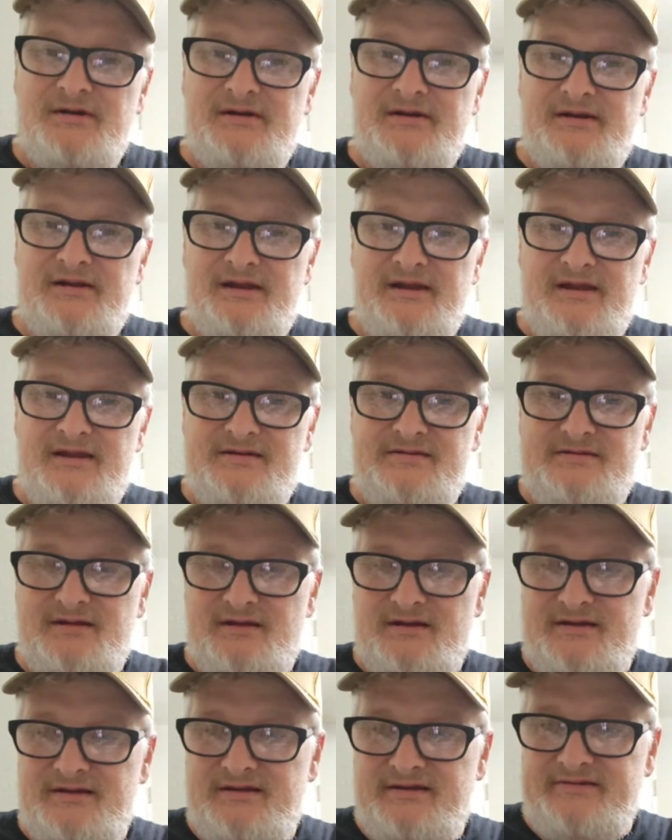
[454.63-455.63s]

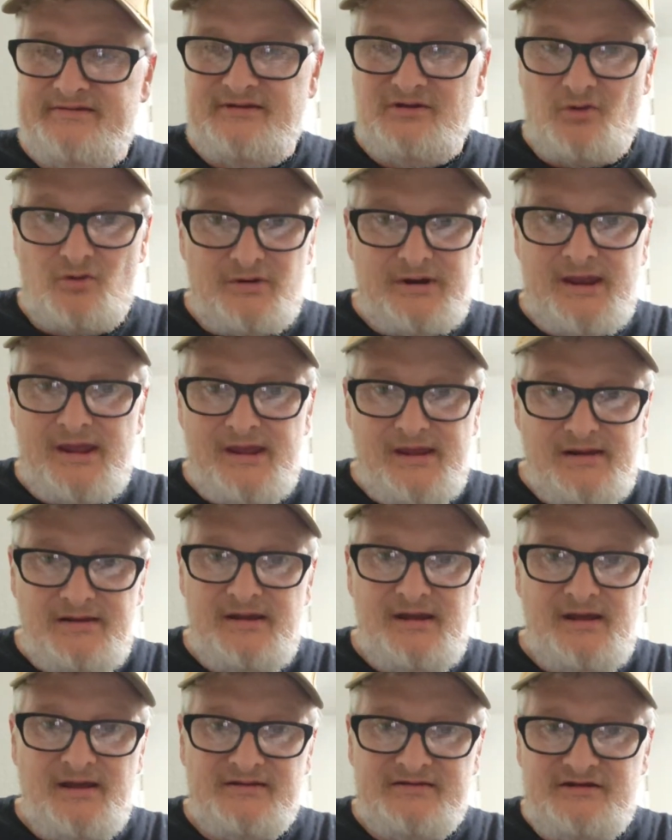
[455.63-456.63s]
And he said, okay,
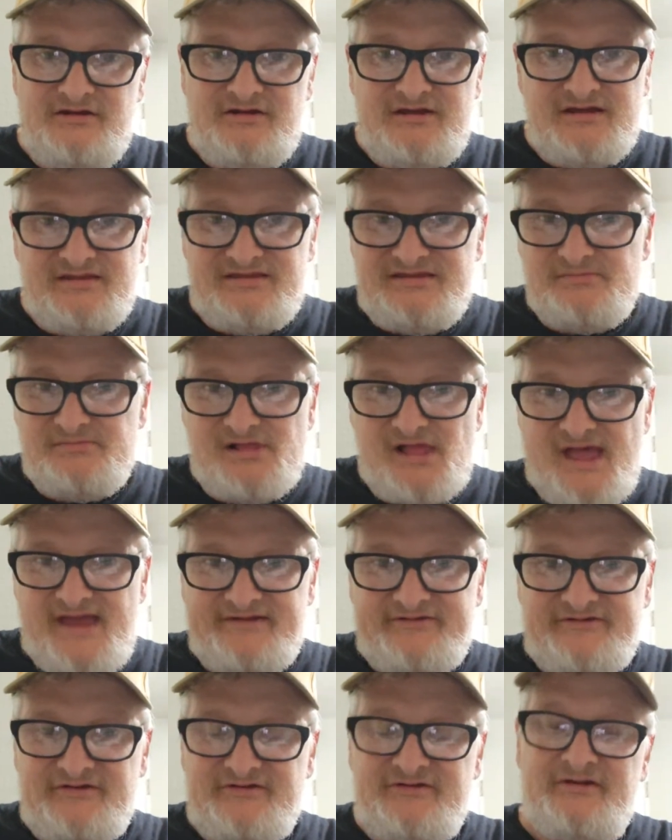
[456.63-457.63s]
yeah, you get them
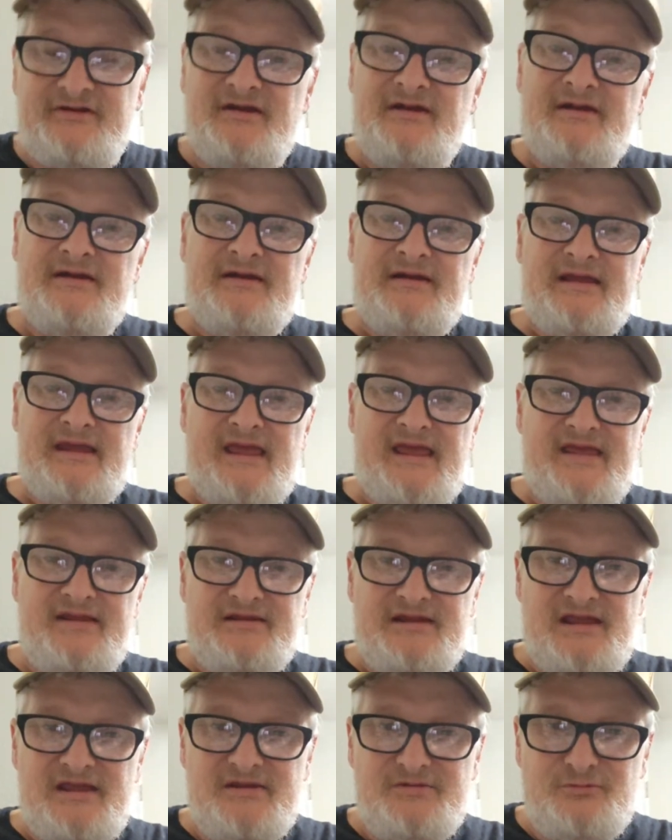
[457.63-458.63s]
glasses
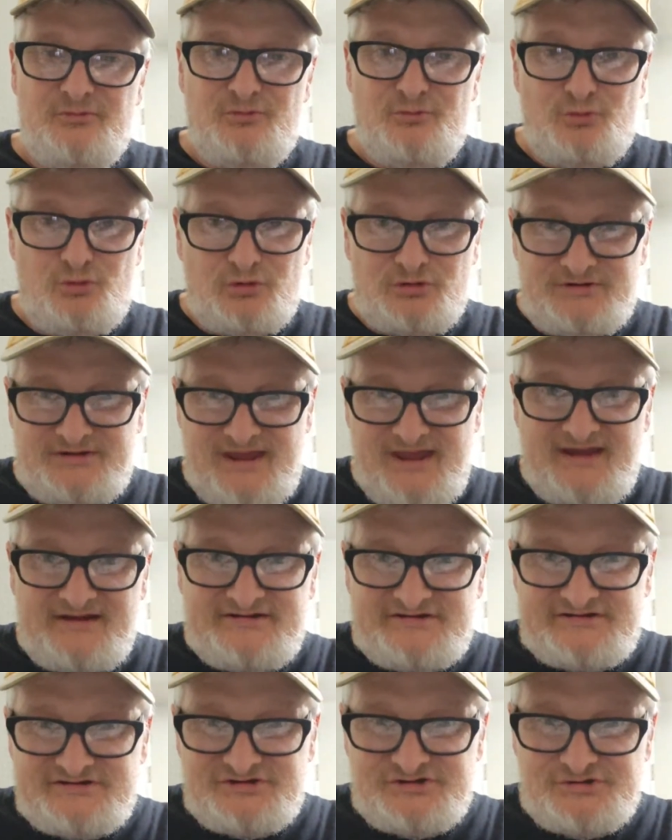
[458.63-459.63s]
and we'll
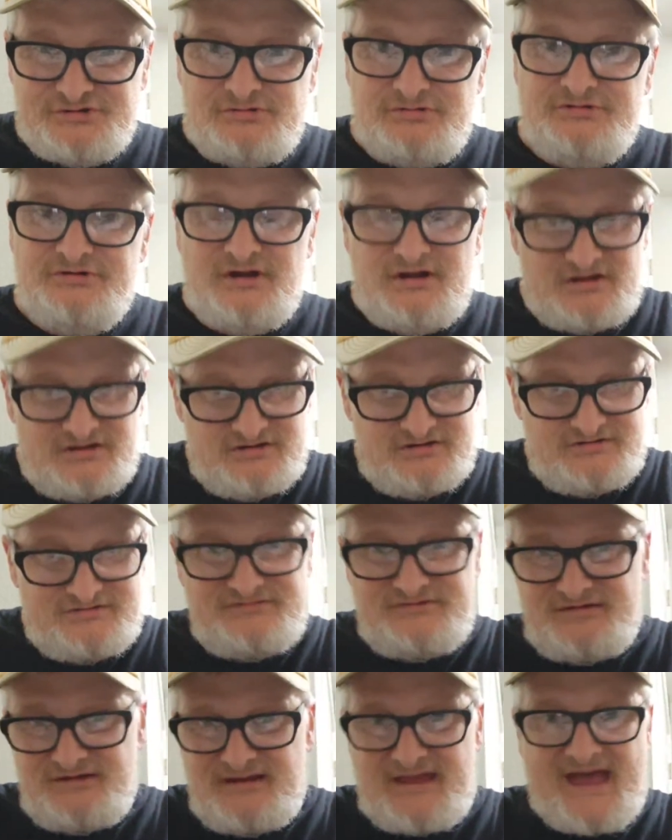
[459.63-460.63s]
test you.
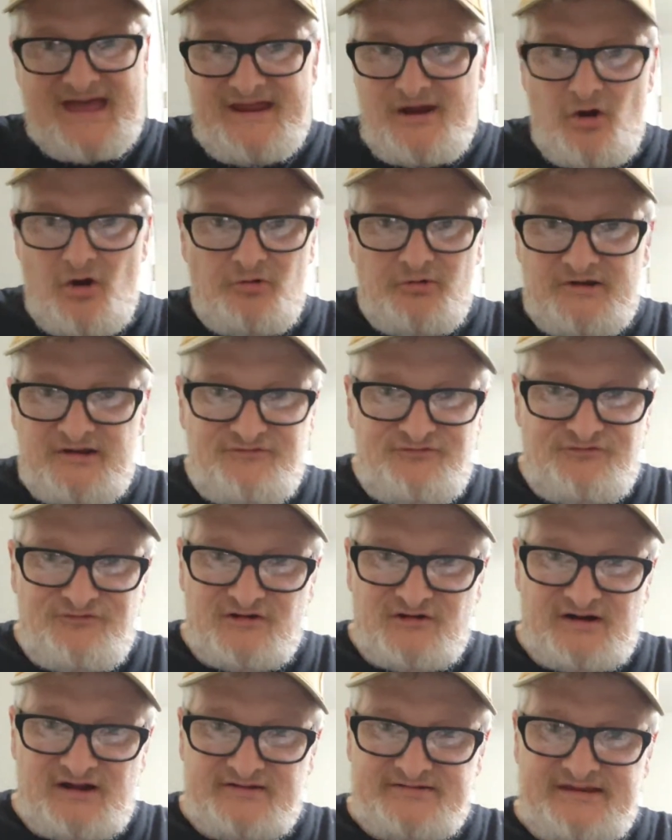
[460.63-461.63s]
I already
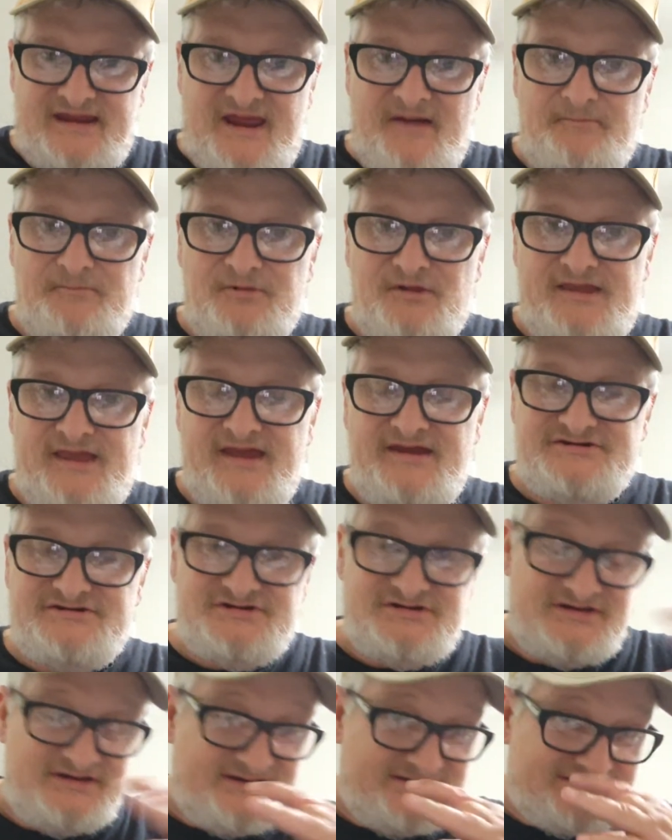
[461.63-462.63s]
filled out the
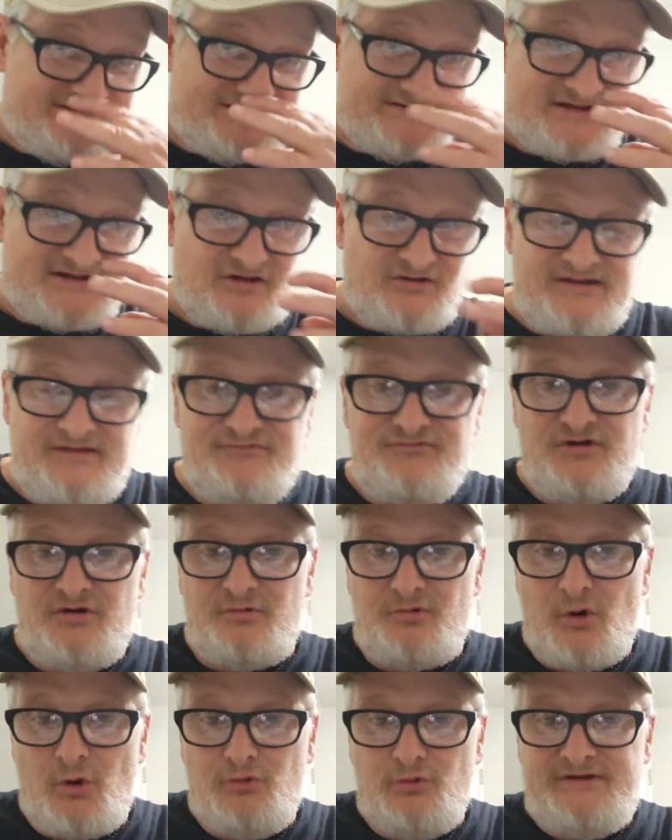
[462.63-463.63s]
application. He says, I'll give you a
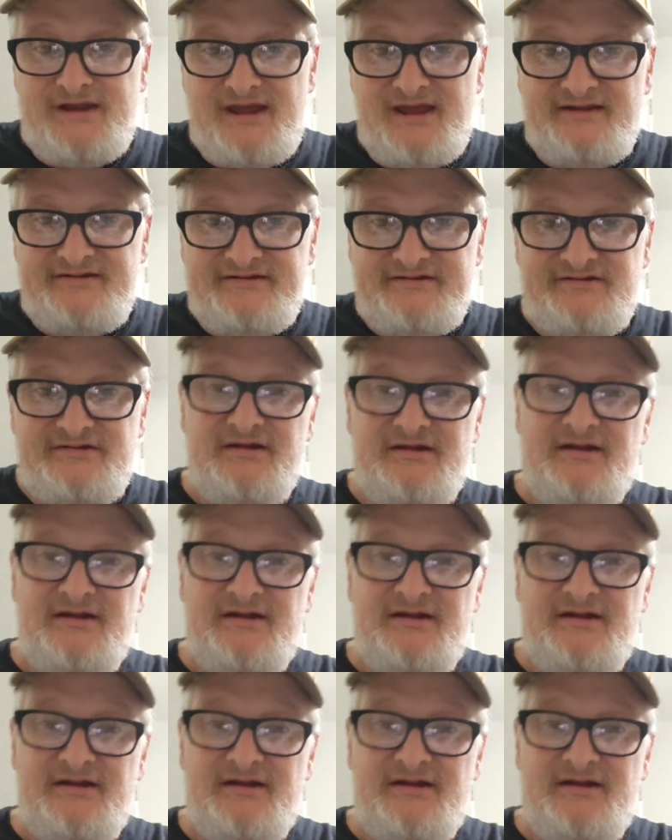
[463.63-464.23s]
road test,